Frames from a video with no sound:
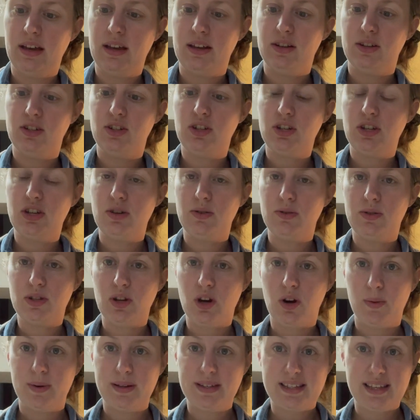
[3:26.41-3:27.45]
She used to
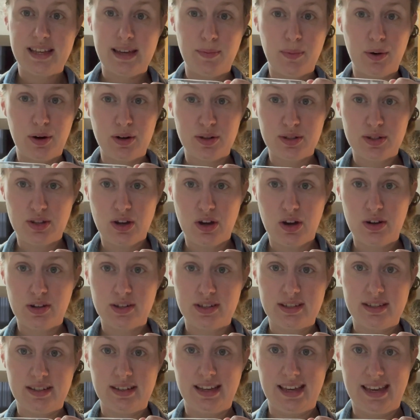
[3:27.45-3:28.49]
always keep her
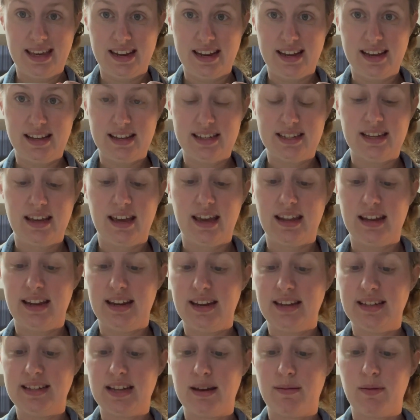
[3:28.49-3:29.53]
salt in it, and
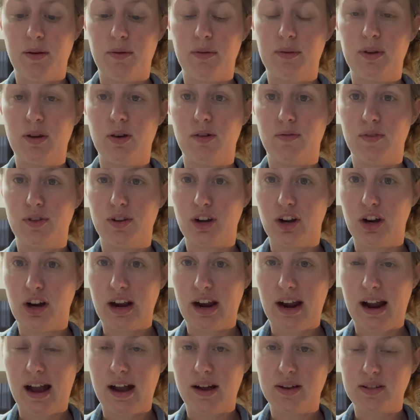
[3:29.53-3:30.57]
anytime I would go over to her
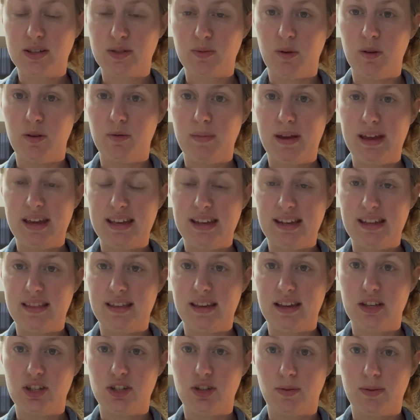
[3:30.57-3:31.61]
house and we'd make
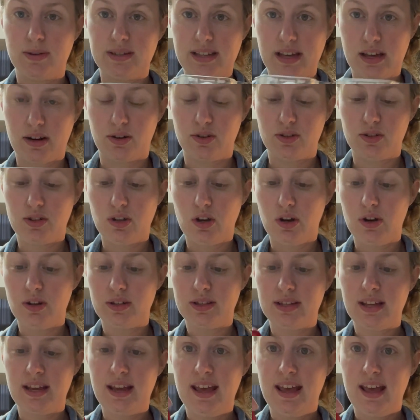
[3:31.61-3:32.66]
anything, she always had her salt
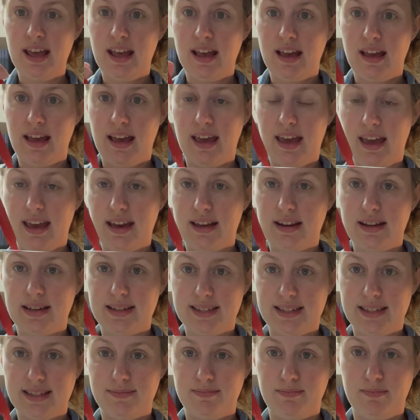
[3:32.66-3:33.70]
and a
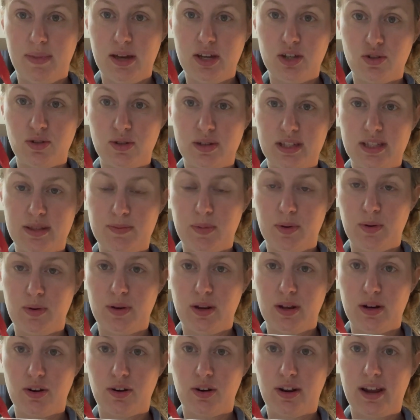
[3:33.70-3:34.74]
measuring spoon
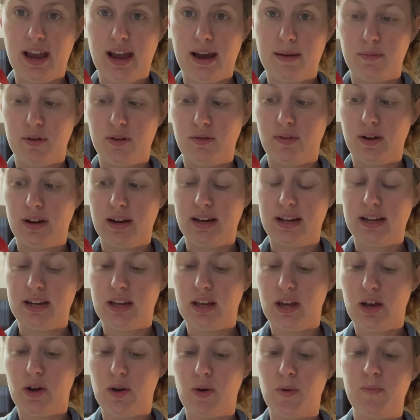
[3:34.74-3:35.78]
in her cabinet ready to
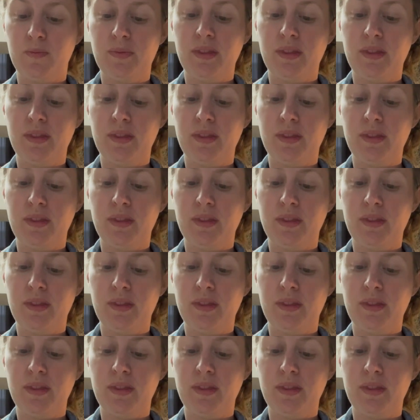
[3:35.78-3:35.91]
go.